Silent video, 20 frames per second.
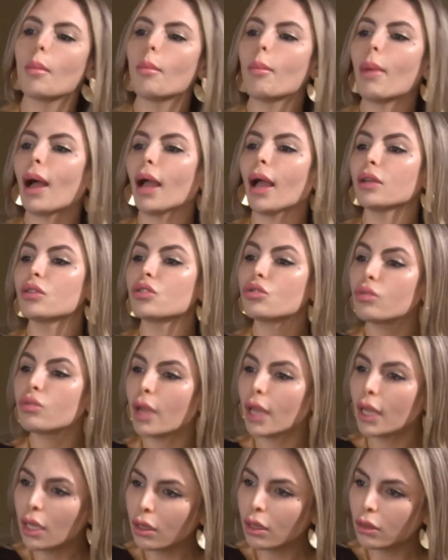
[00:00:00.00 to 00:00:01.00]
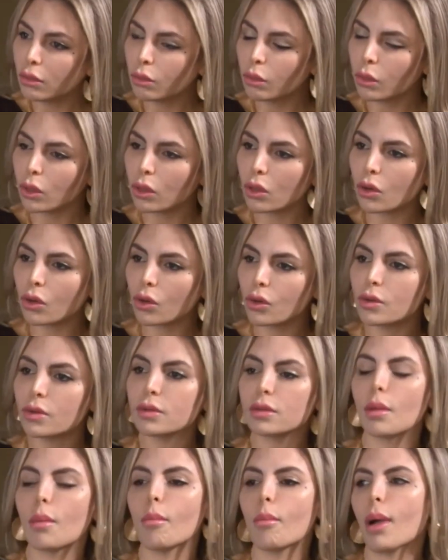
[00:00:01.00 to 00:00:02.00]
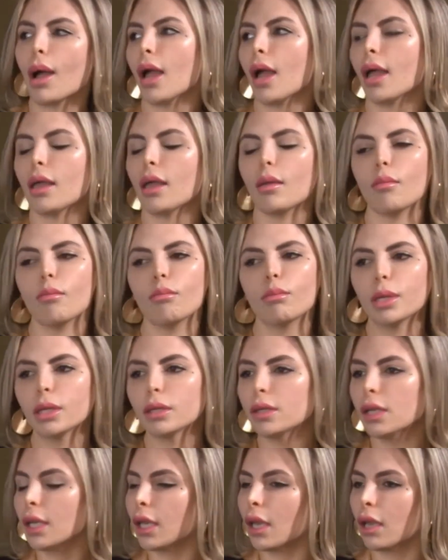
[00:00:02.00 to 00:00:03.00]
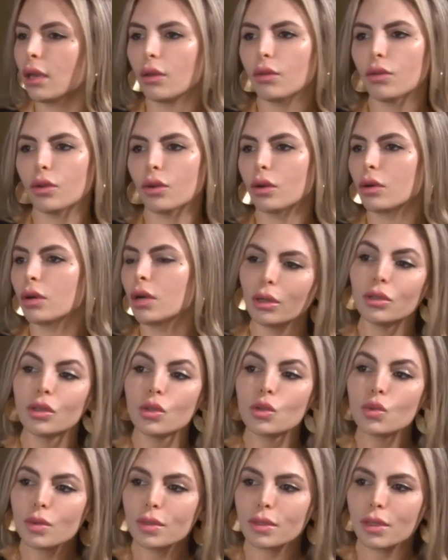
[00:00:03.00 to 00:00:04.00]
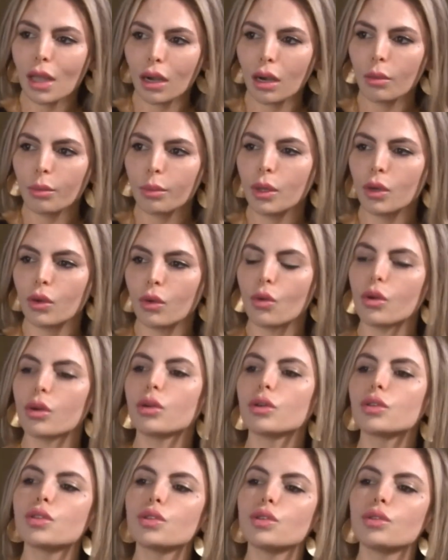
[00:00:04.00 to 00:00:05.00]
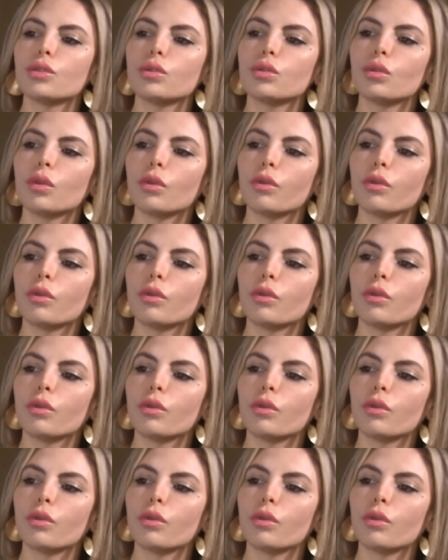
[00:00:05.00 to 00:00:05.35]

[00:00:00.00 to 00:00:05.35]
by training the workers, by building a new setup in order to